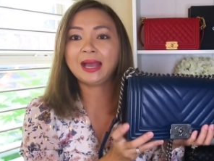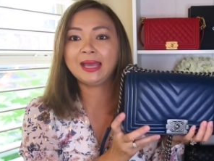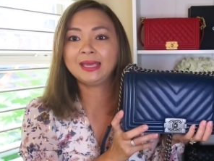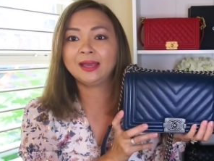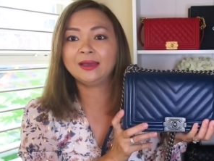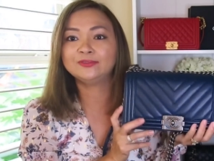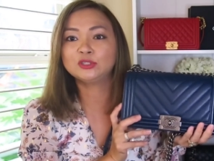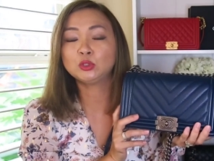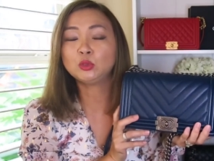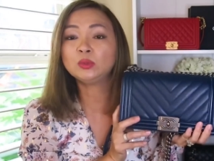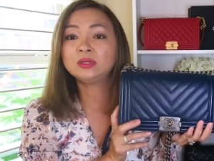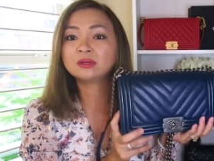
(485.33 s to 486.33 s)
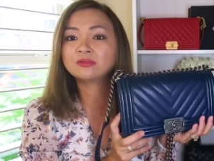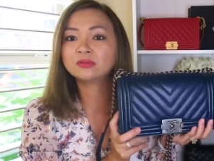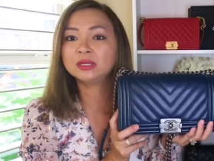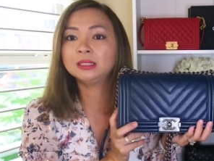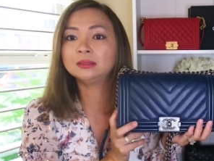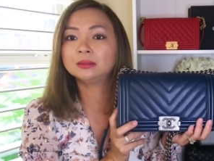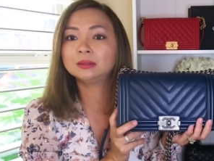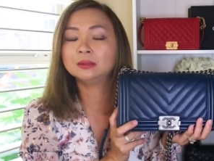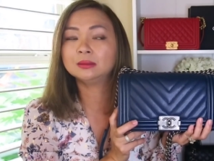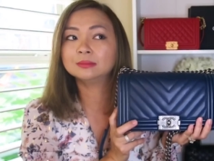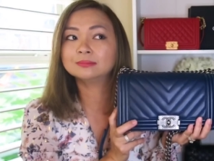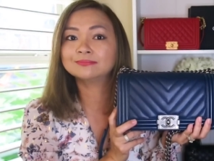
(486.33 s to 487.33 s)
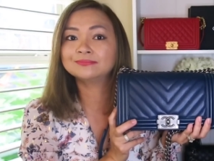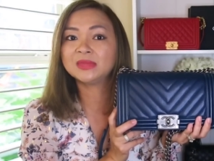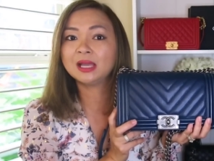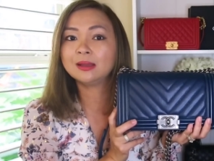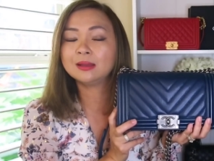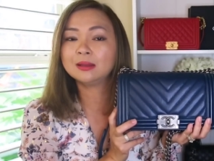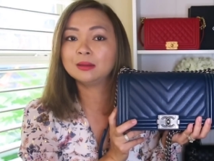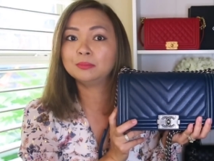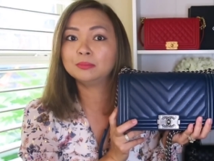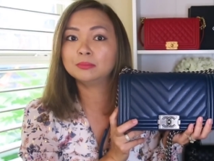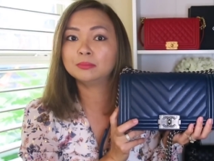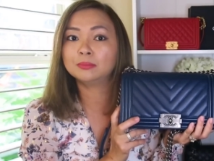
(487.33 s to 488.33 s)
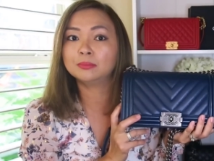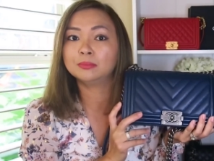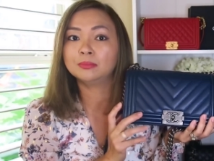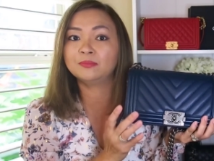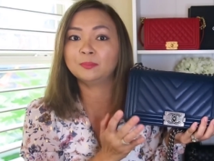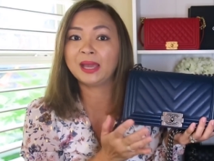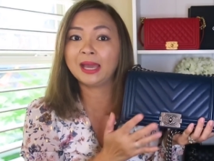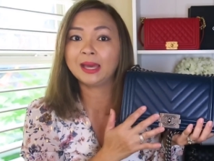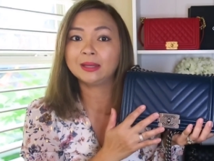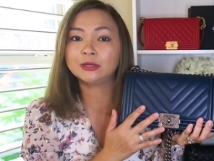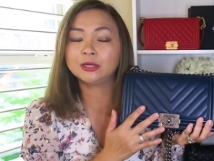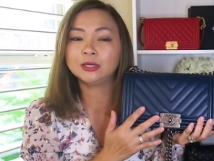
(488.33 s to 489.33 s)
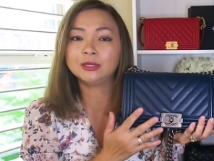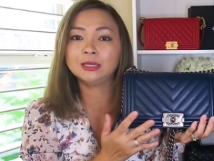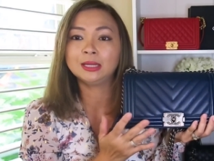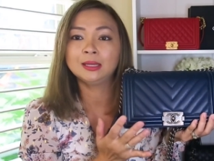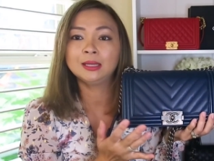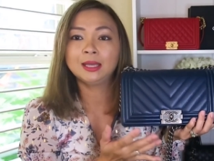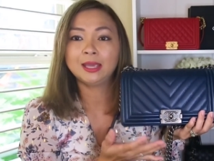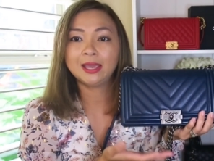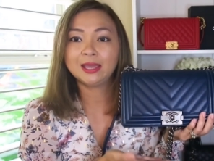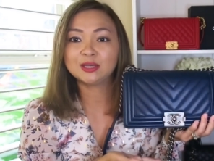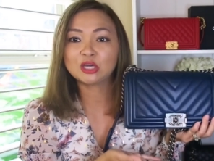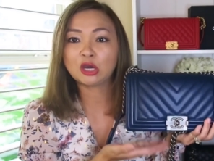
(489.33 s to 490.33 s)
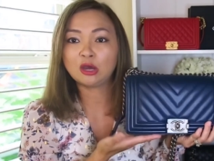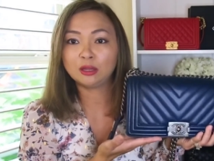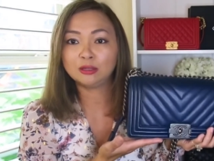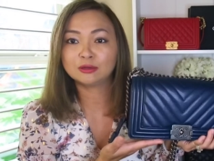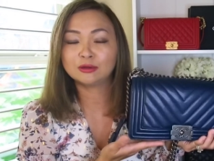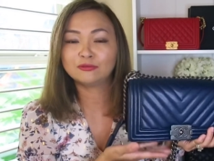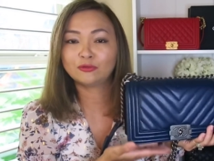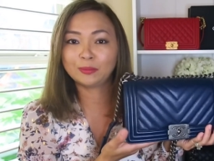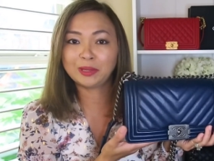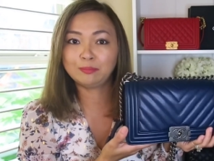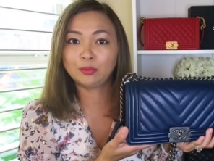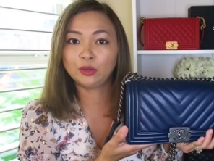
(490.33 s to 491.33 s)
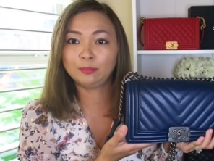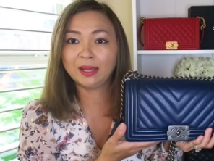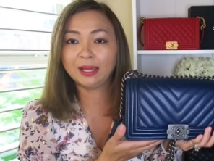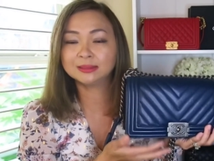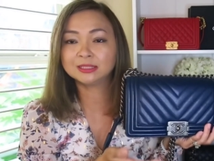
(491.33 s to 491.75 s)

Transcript: I have two different um, pattern and color for my boy bag.